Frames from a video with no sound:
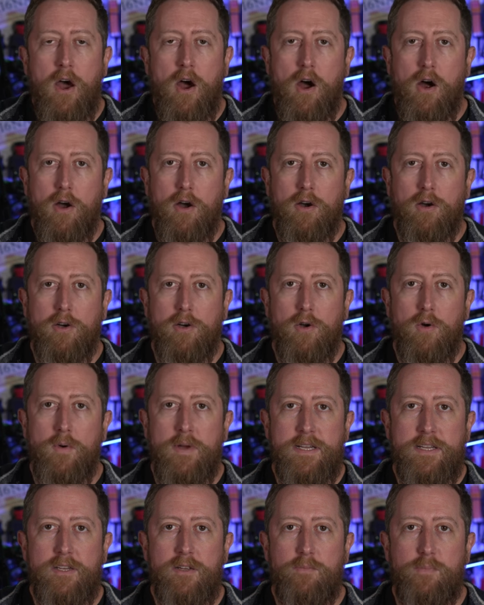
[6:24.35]
are
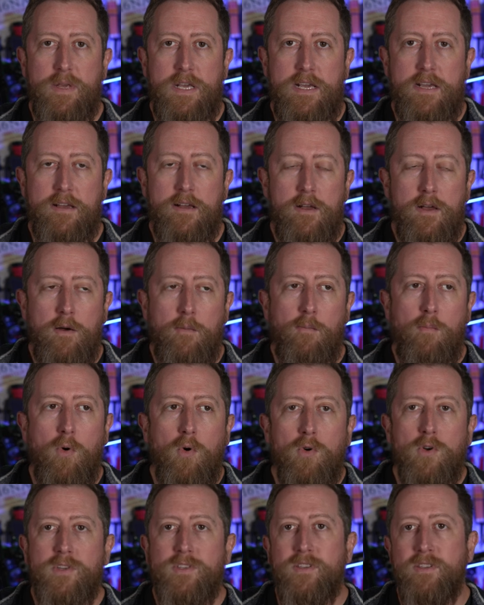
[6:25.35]
going to be
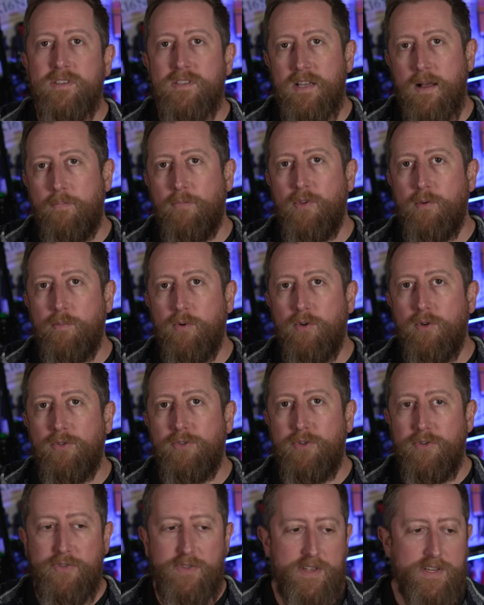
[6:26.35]
more susceptible
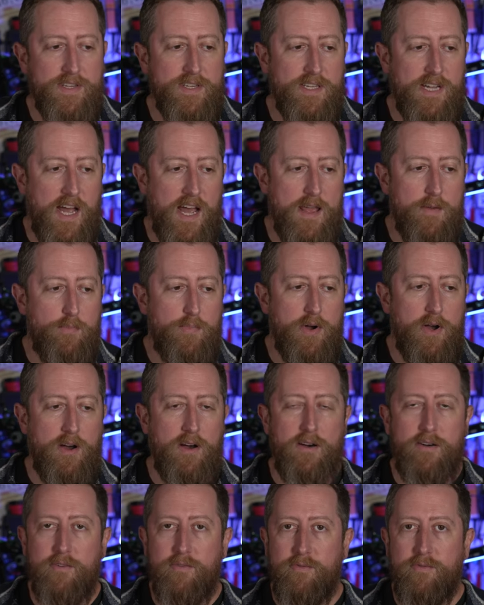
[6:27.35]
to this type
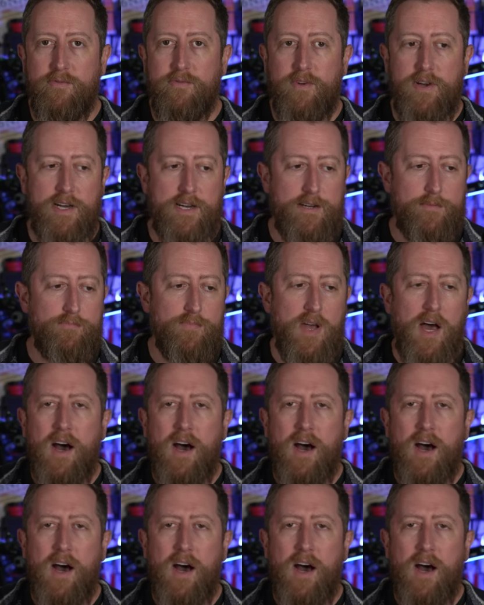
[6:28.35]
of uh,